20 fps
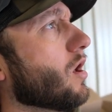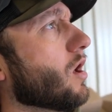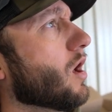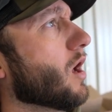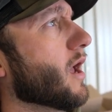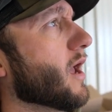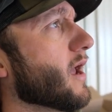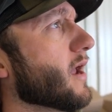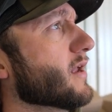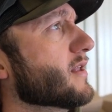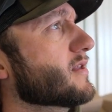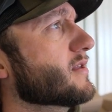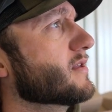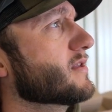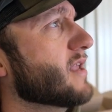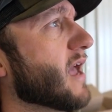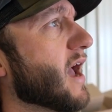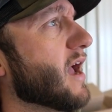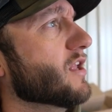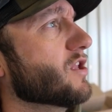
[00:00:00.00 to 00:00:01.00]
a
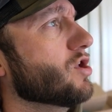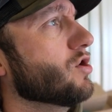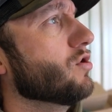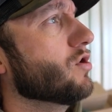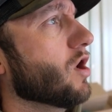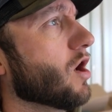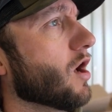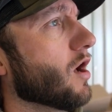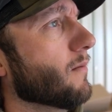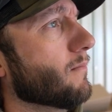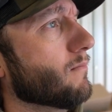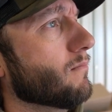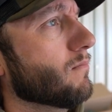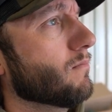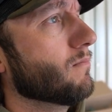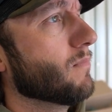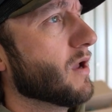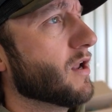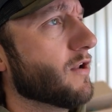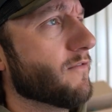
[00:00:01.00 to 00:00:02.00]
tattooed
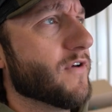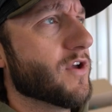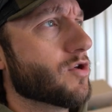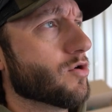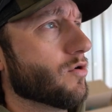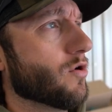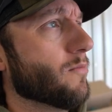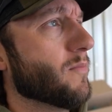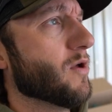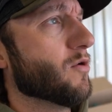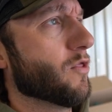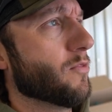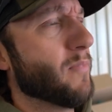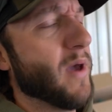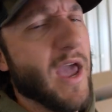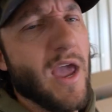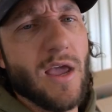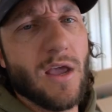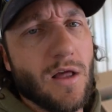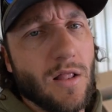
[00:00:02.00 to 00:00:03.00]
up individual to be with paying